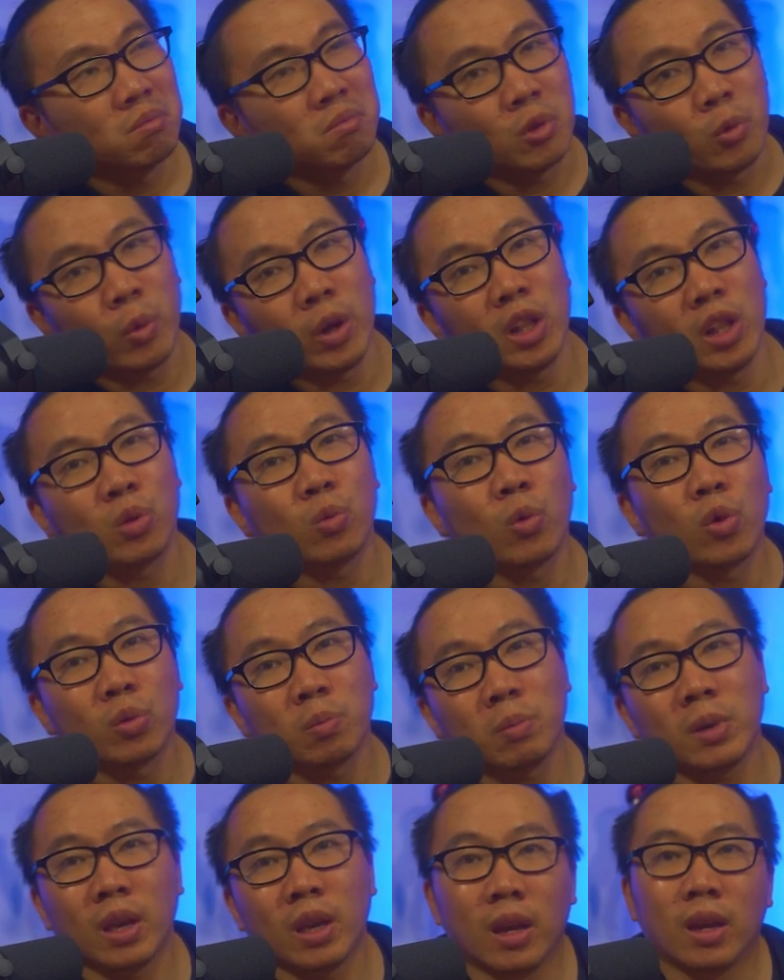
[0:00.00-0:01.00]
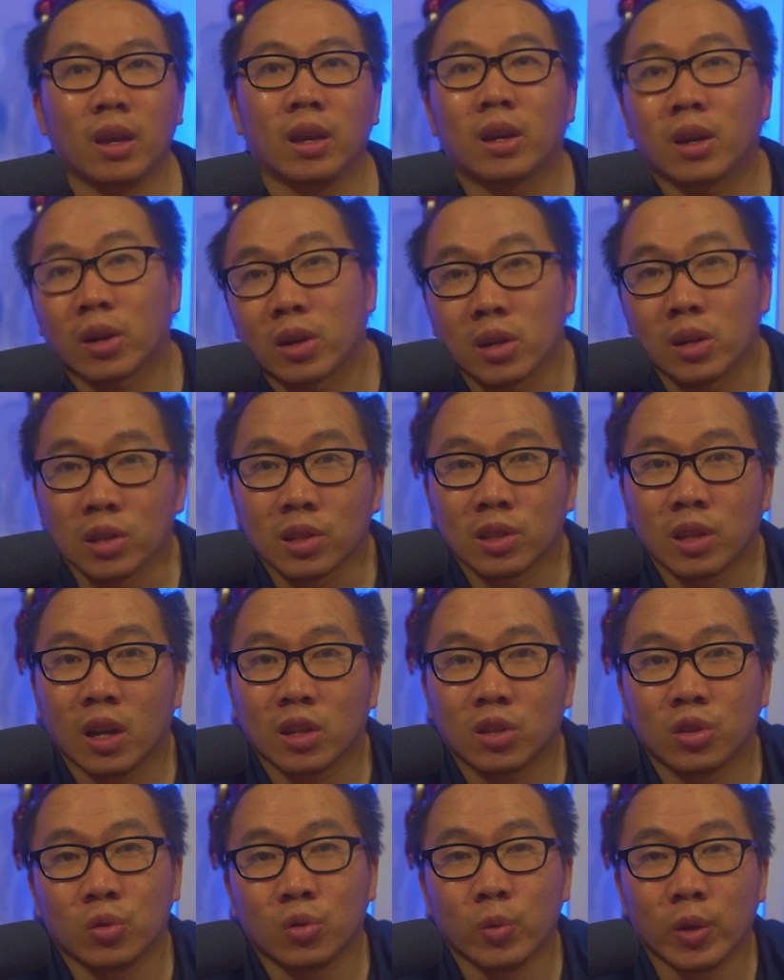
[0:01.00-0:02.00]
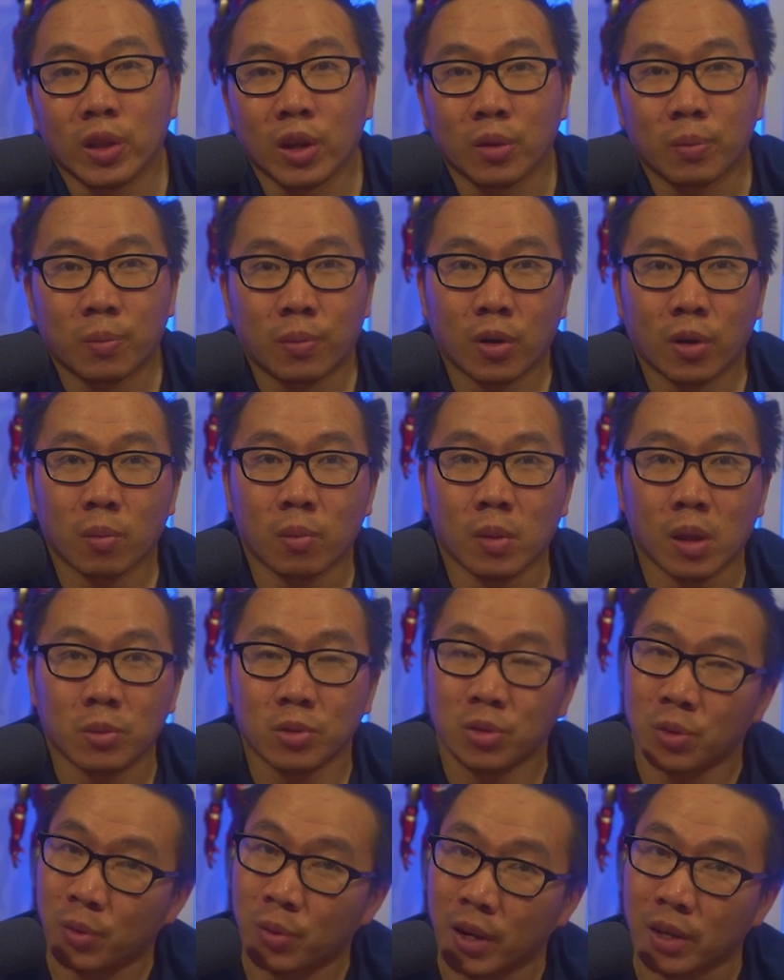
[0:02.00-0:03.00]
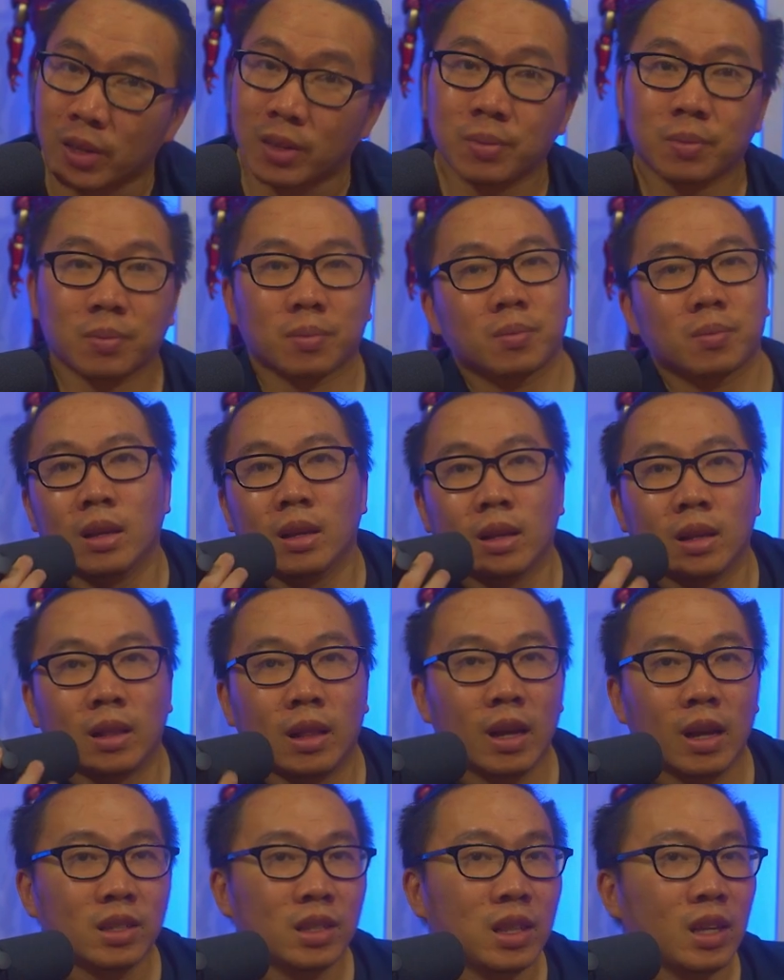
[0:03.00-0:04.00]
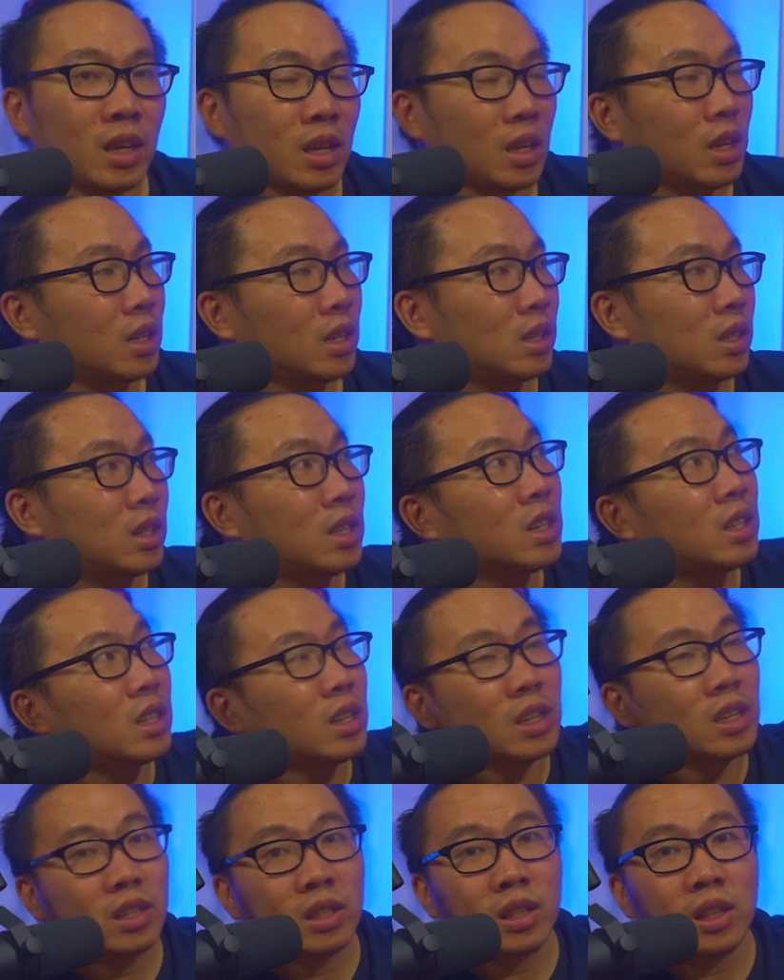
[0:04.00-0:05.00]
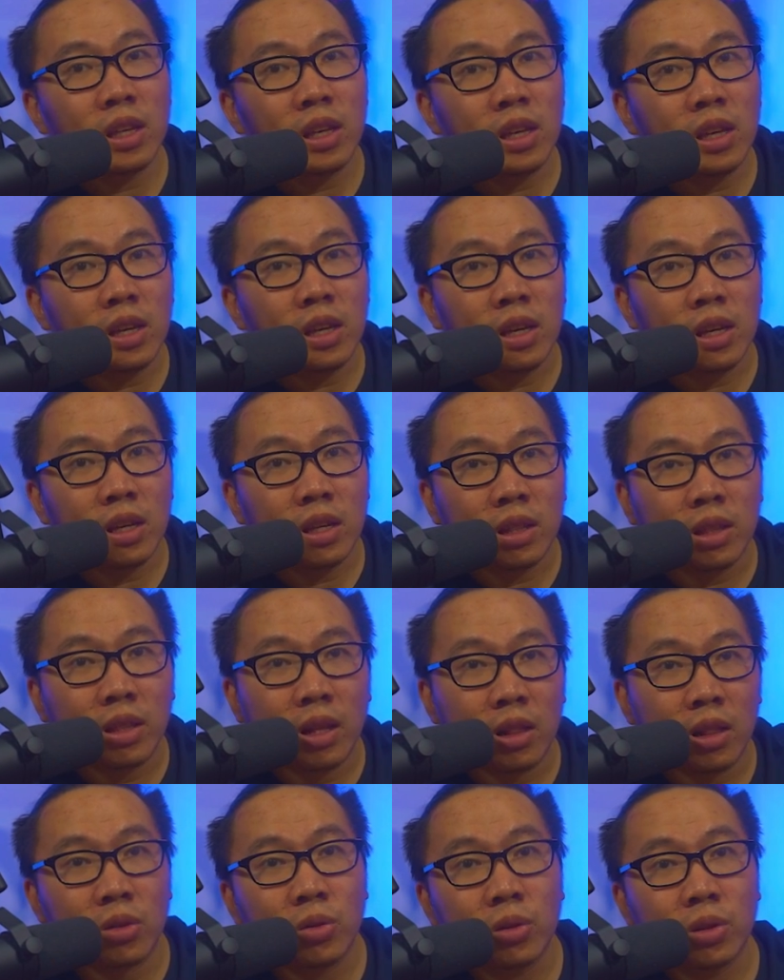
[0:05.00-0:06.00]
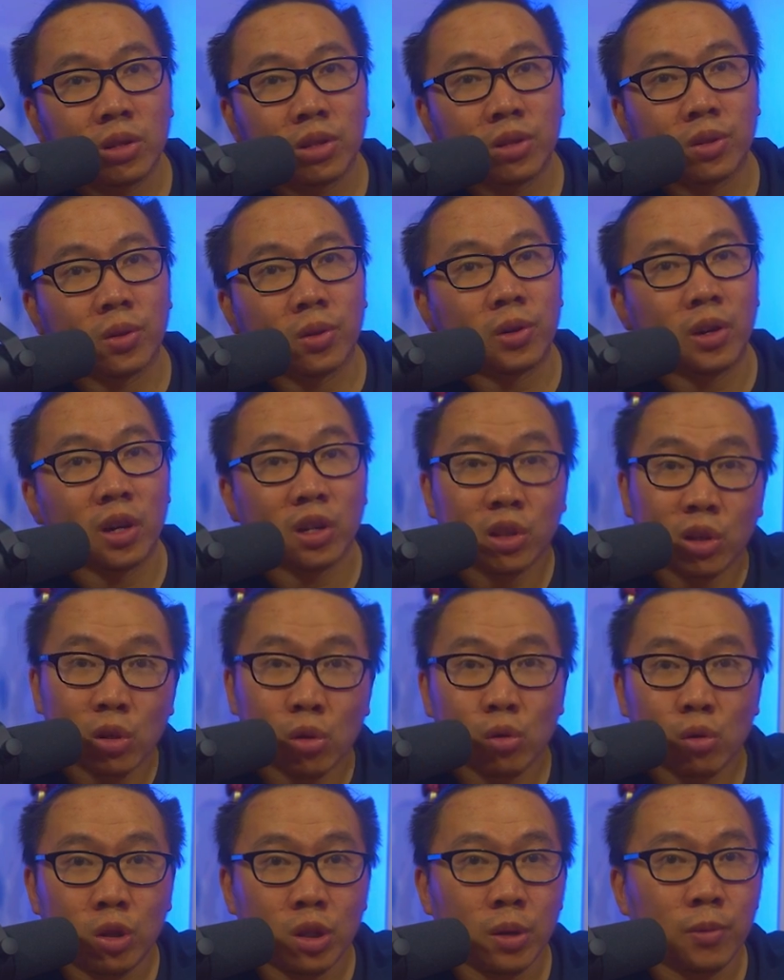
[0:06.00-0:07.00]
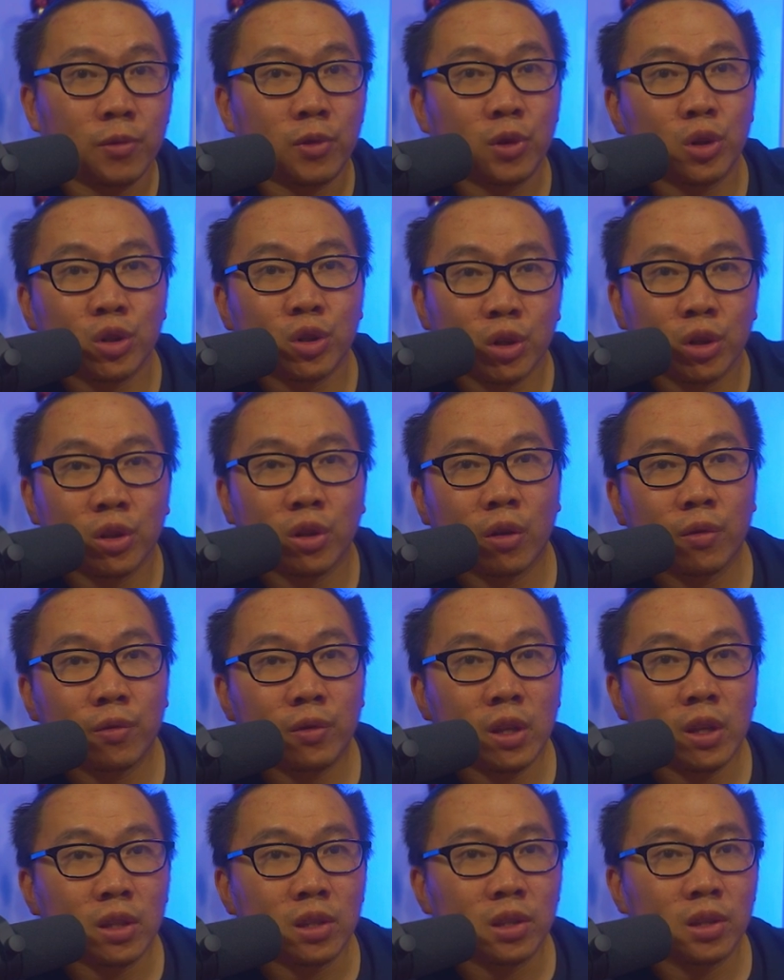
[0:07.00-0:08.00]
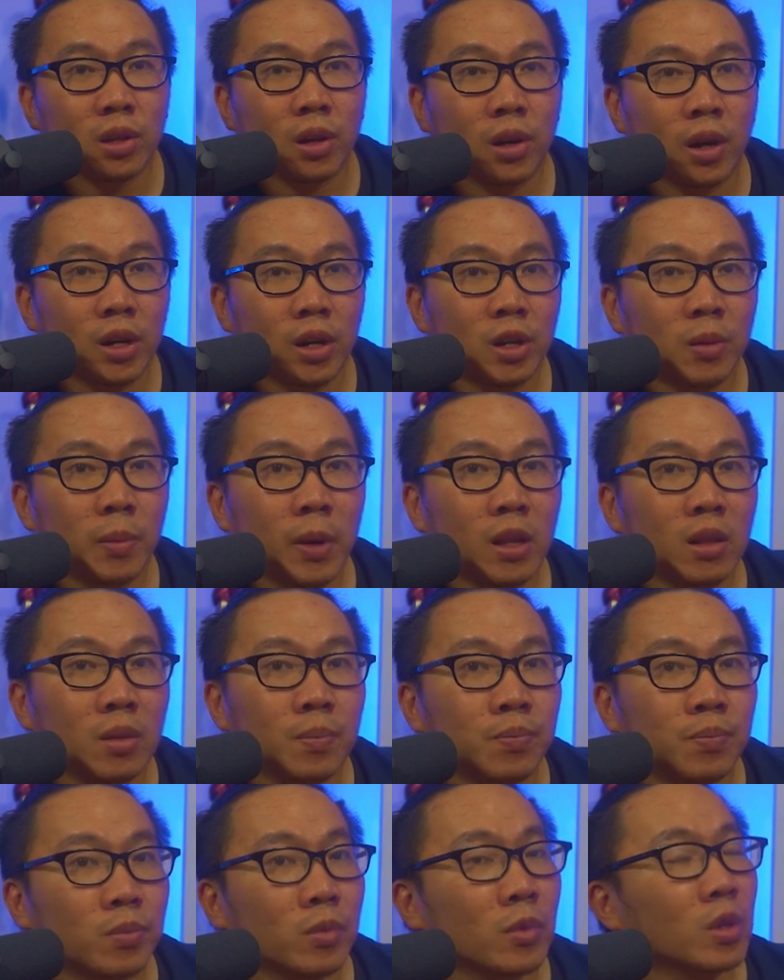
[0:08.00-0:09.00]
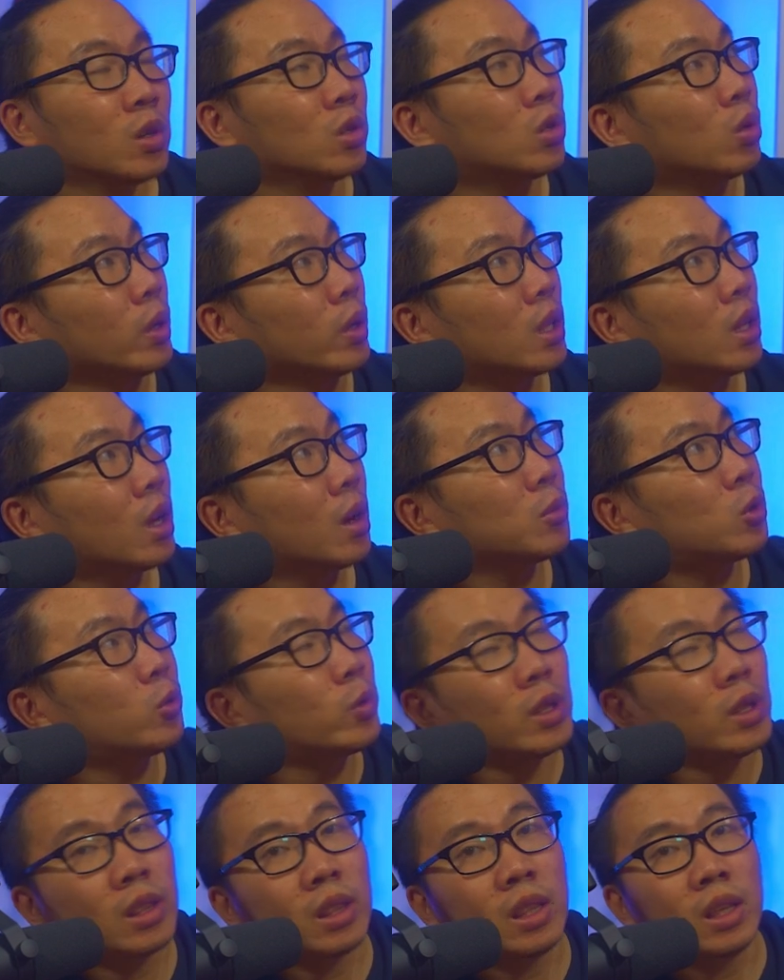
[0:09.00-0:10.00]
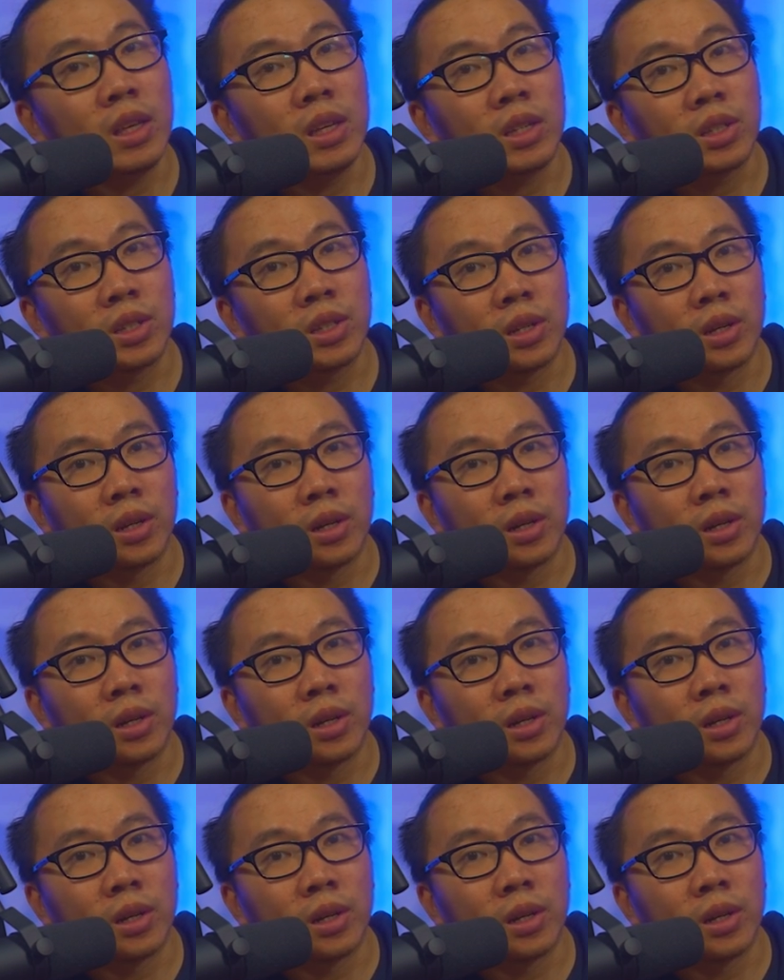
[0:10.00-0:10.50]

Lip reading: Well, it won't be a Carl statue without problems, right? Lastly this is the deluxe or exclusive version of this Iron Man. So it comes with this